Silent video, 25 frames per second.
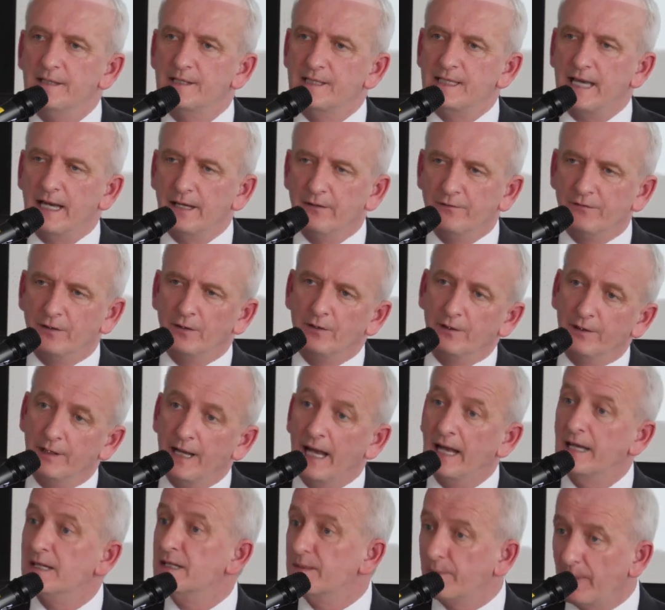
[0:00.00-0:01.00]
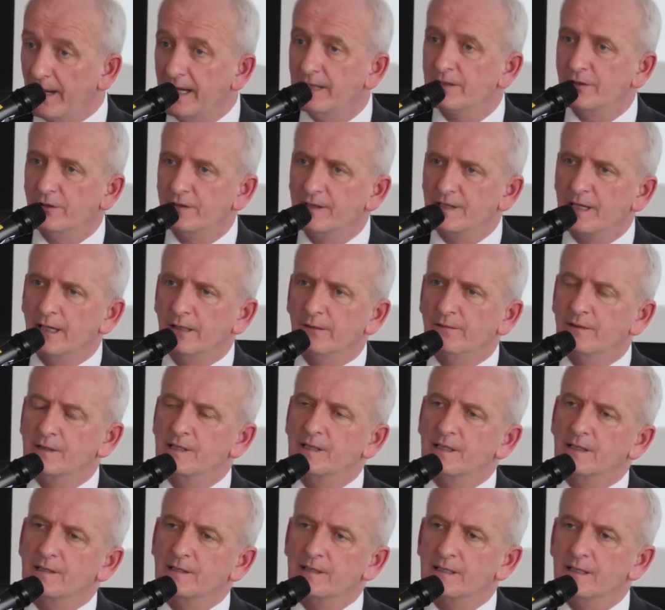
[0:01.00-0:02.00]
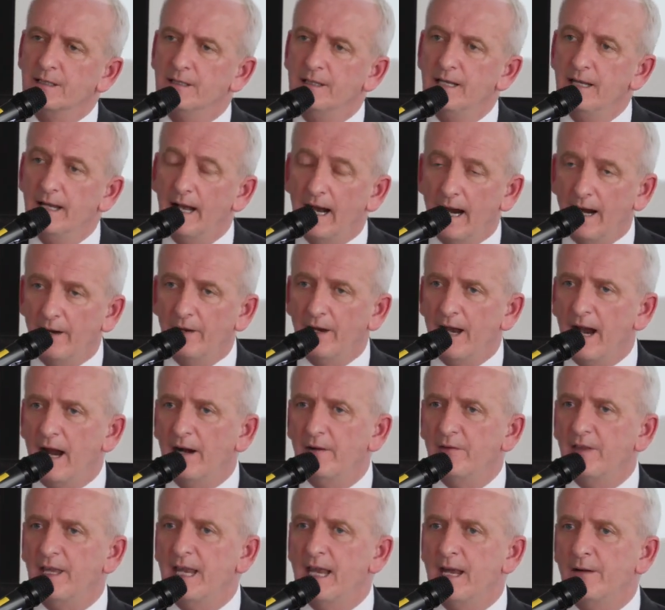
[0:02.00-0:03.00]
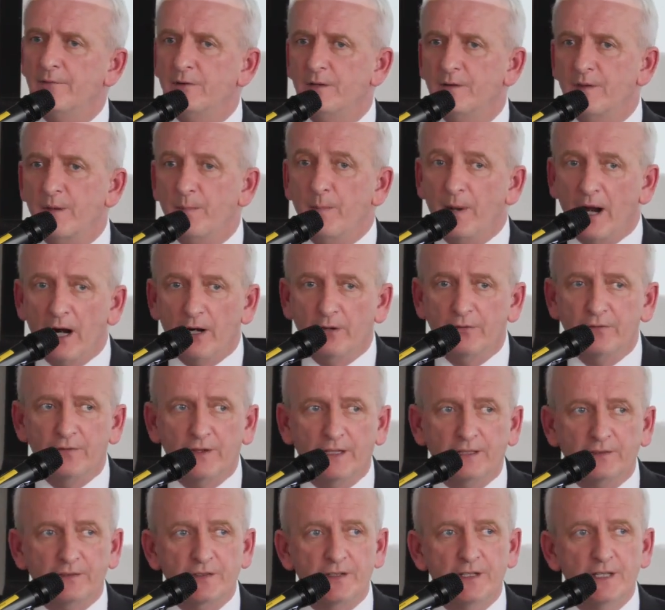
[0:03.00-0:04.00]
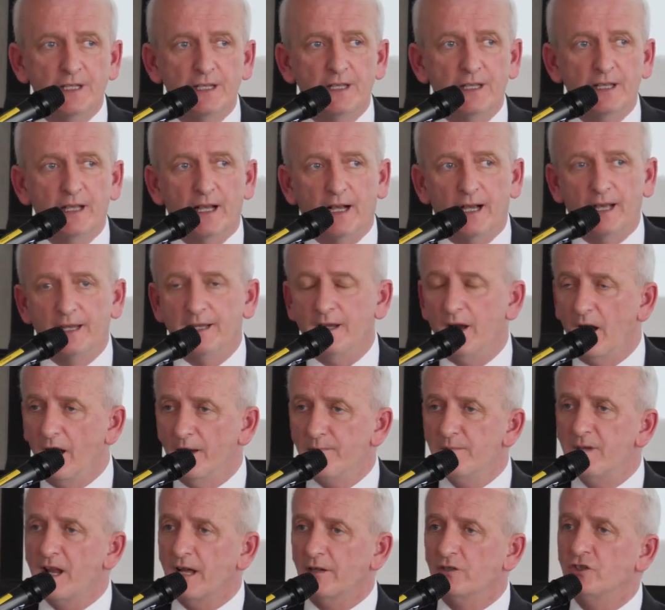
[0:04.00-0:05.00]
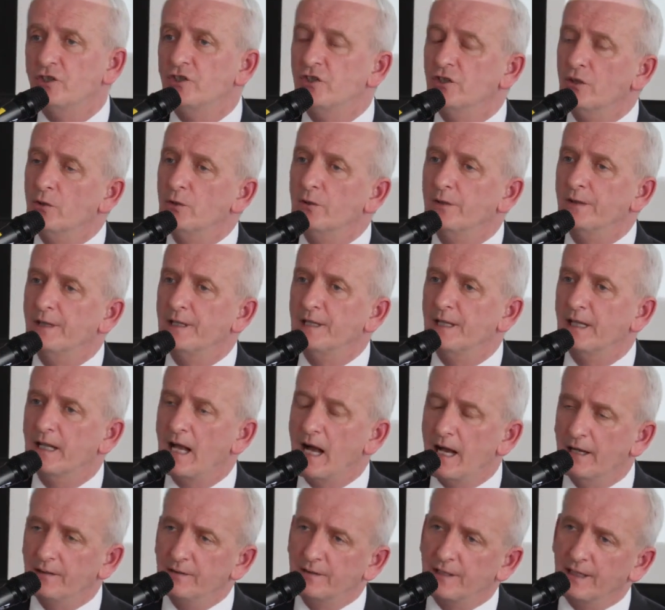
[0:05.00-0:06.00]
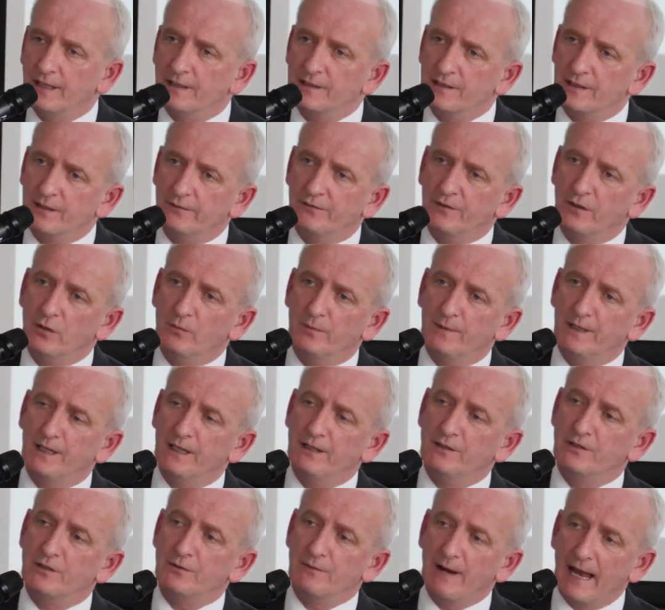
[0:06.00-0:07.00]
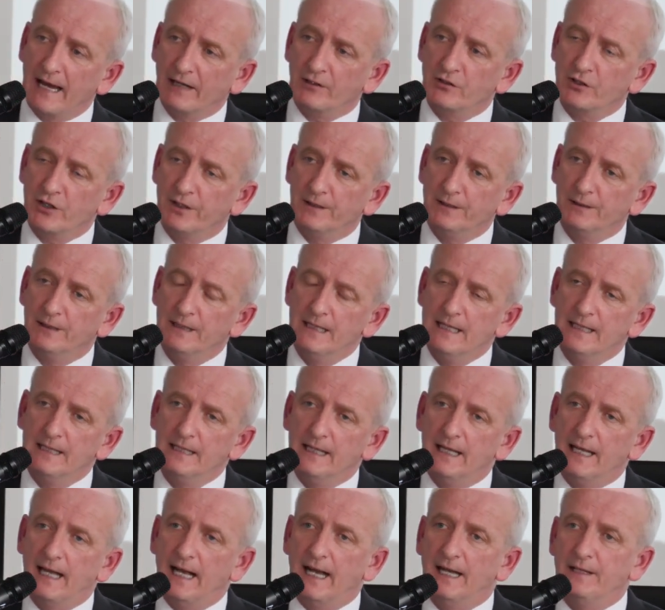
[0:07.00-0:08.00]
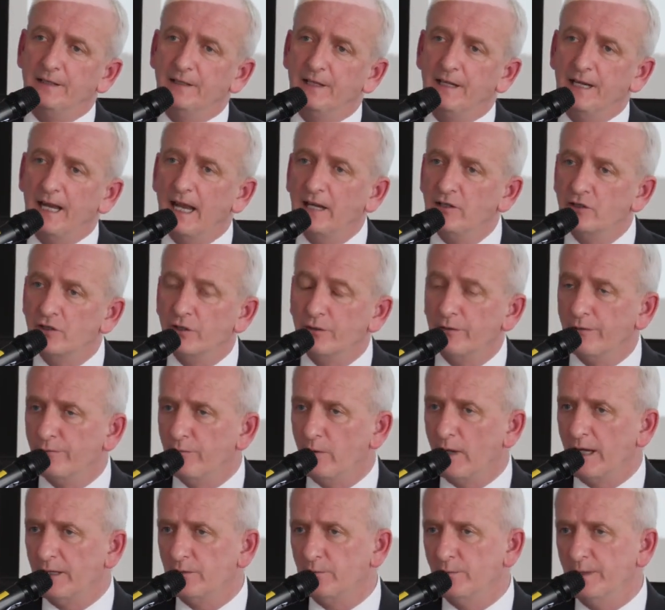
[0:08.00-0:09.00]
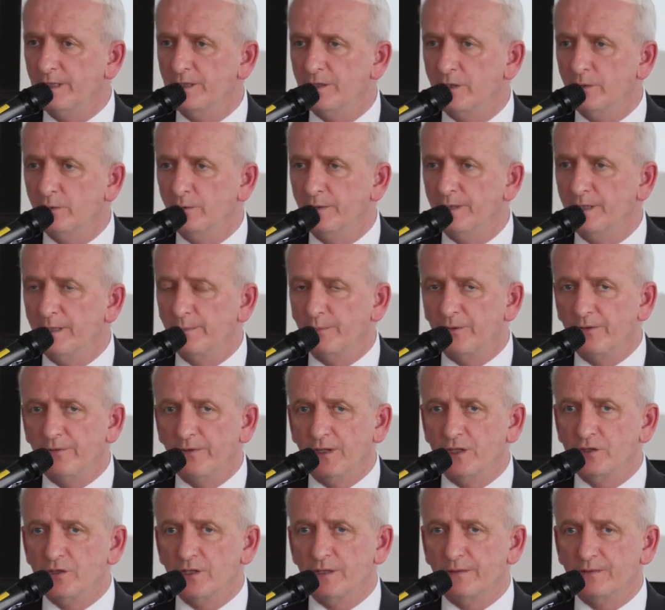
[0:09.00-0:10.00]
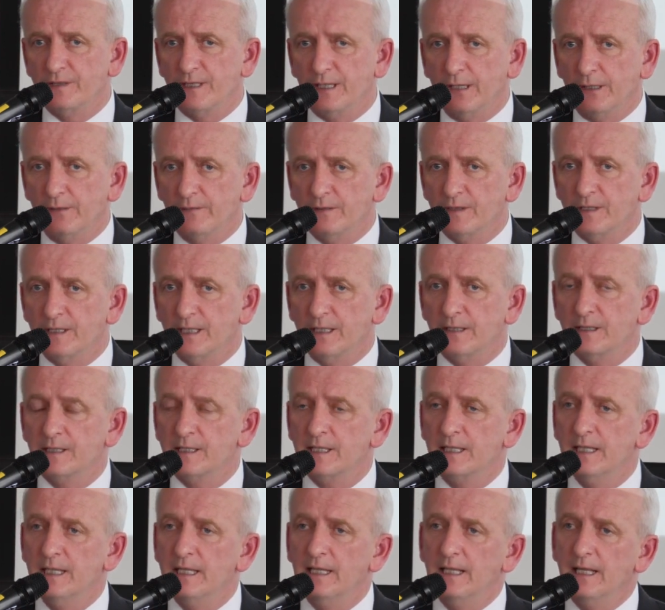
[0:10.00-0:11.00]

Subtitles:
safer and better services. Are they ever the perfect? I'm not sure in the context of human interaction and the nature of what we do in the provision of services